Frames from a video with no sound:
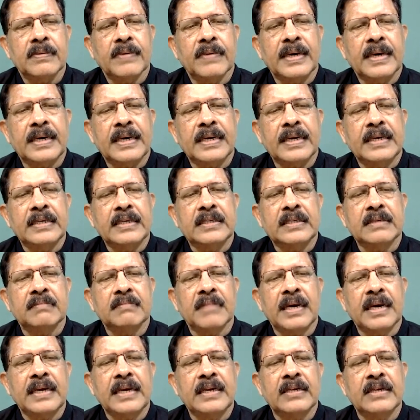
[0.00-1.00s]
what is
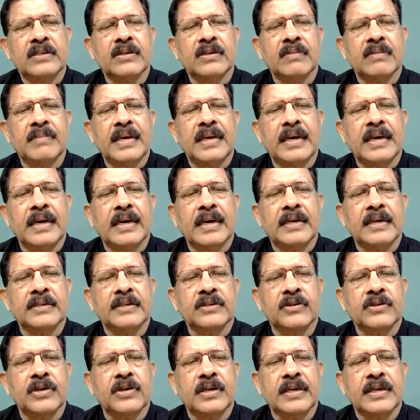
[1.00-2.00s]
minus omega
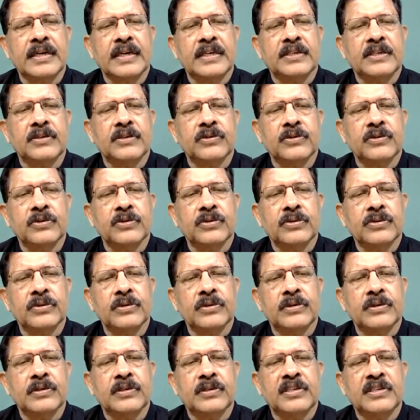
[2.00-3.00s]
squared raised to
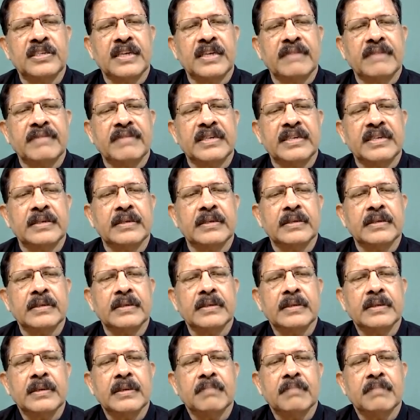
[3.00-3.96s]
7?